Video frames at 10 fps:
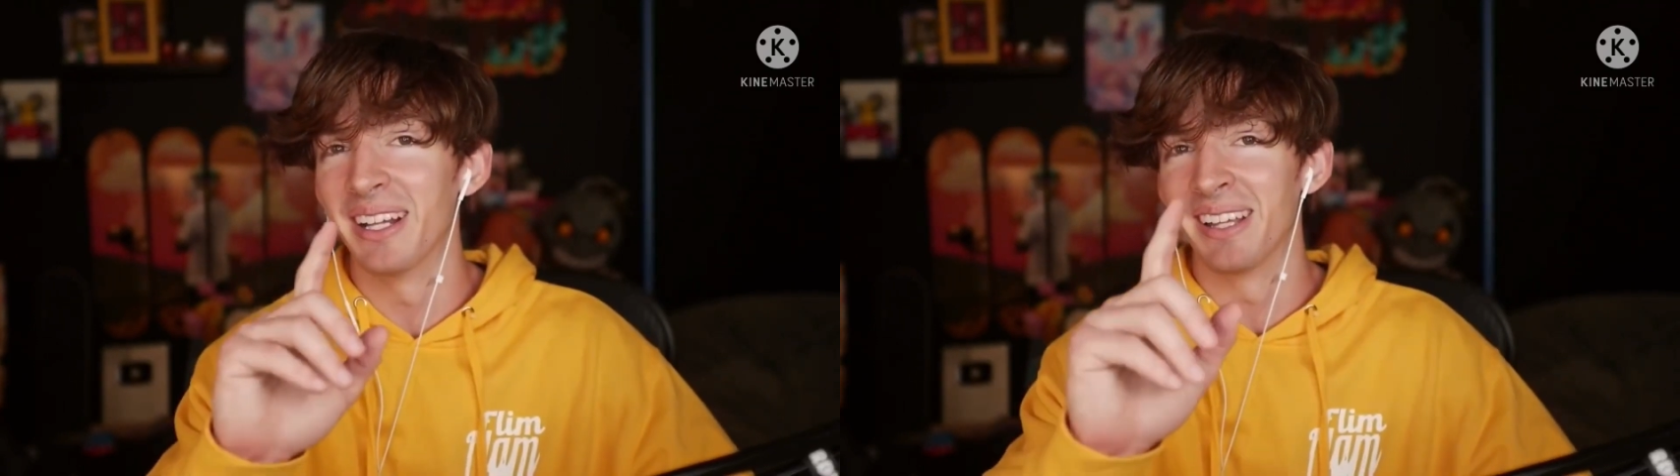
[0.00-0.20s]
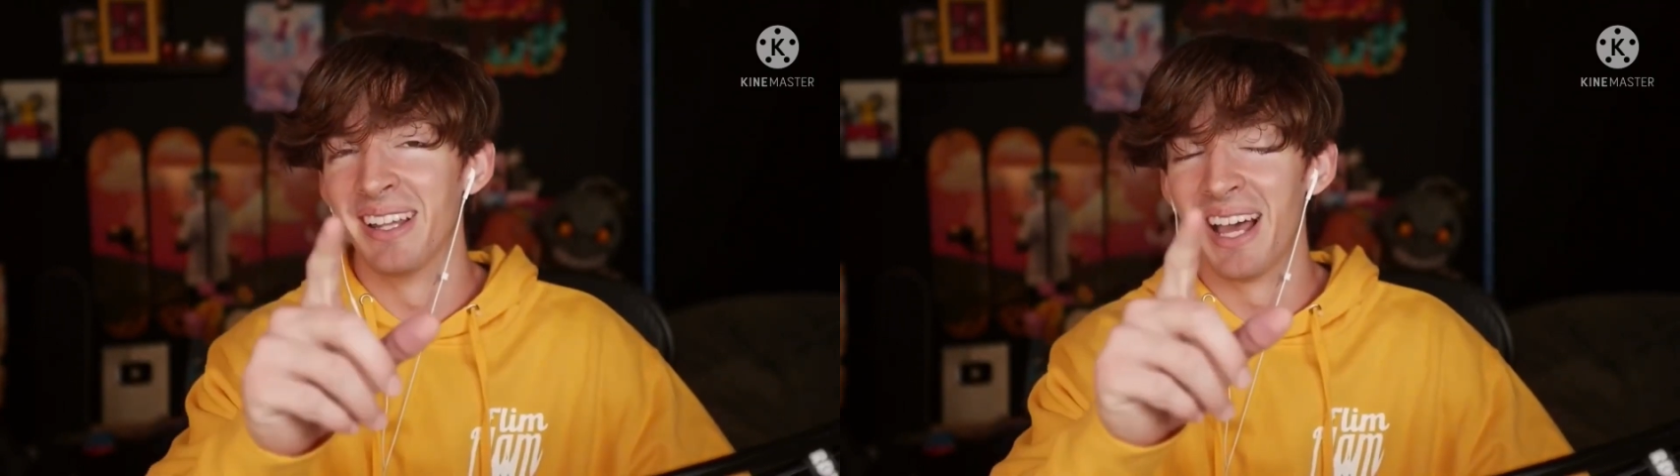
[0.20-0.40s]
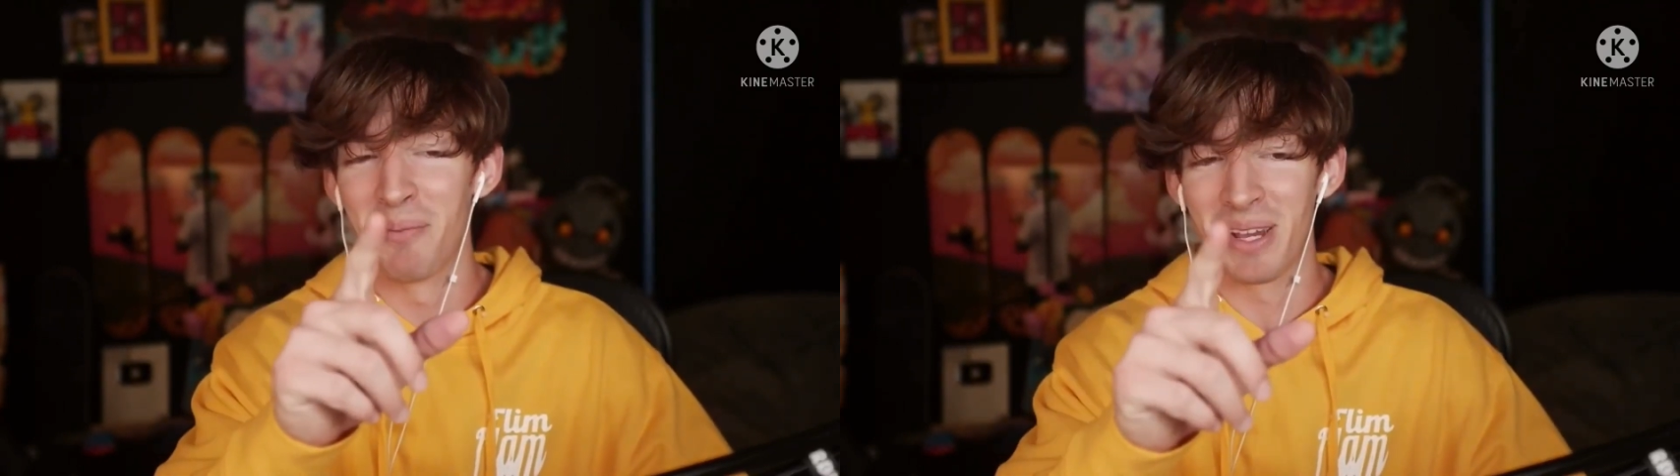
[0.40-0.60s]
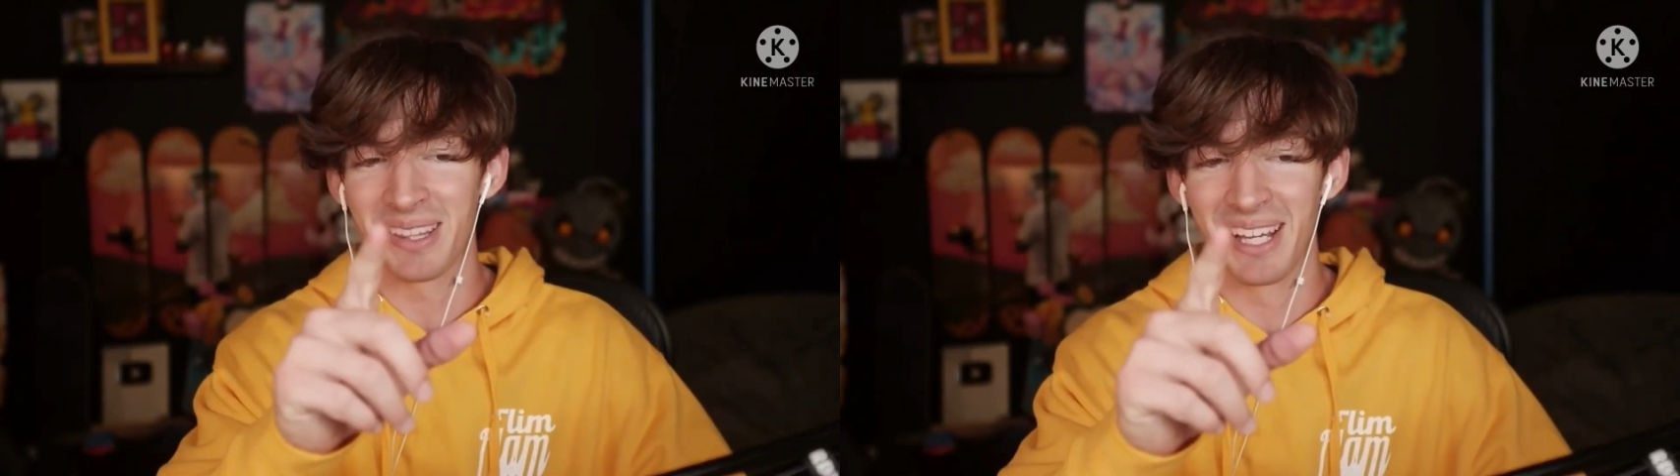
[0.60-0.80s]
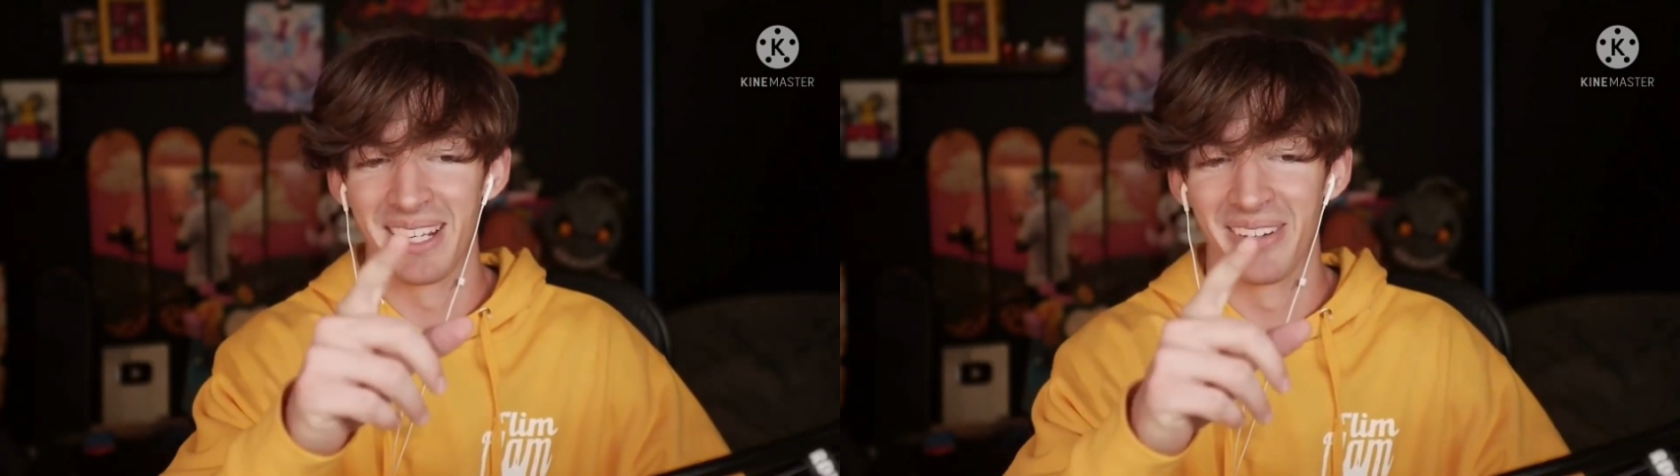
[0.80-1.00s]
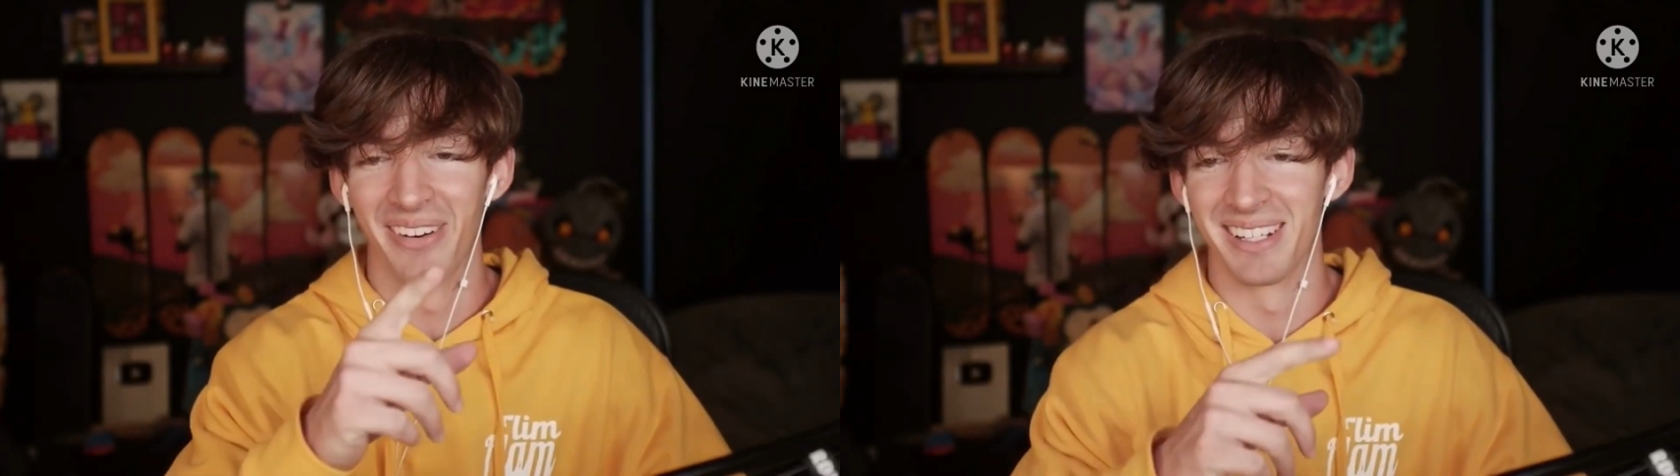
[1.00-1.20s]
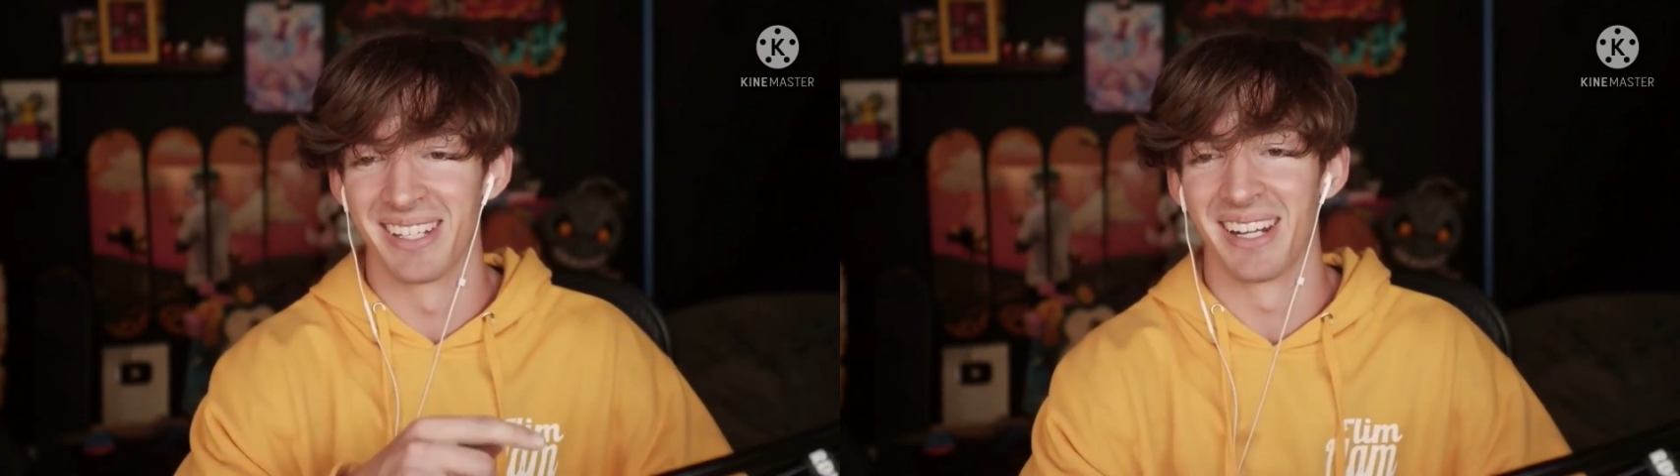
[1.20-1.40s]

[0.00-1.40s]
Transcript: It did not make that noise, and